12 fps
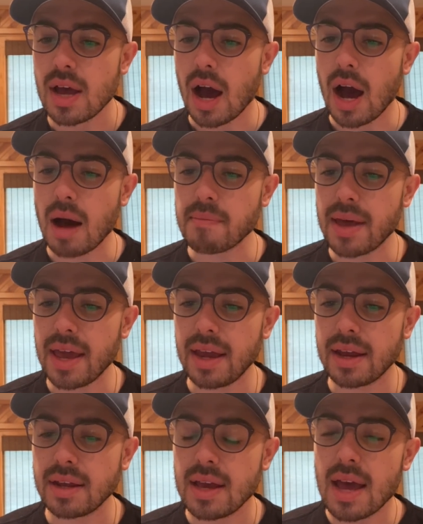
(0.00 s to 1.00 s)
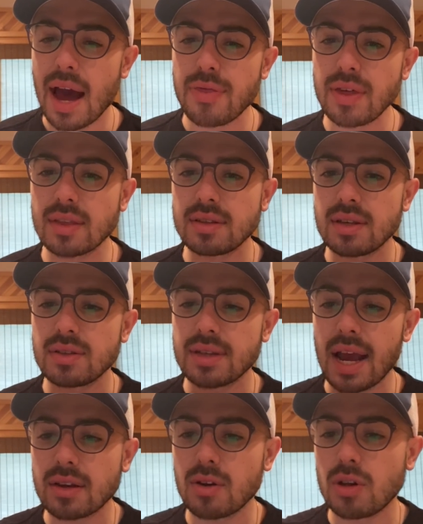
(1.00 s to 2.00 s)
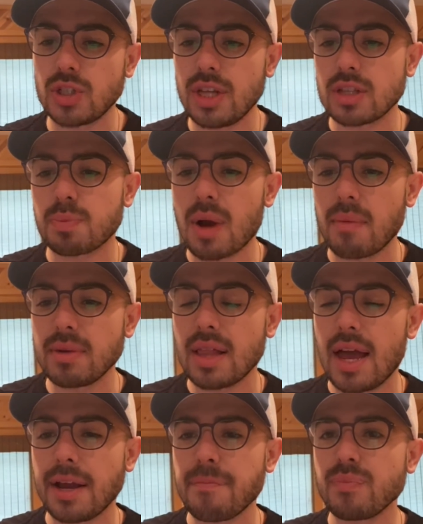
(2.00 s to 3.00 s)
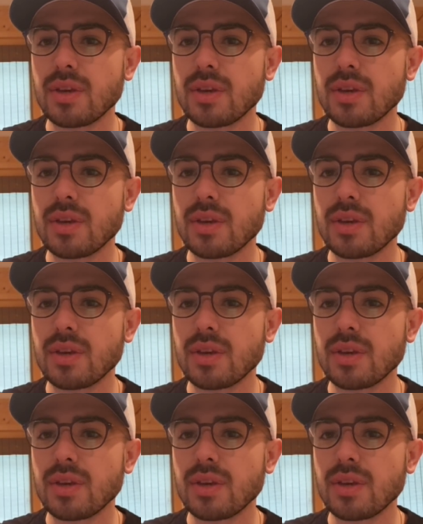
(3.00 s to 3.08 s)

Um, and I think this is technology that's probably like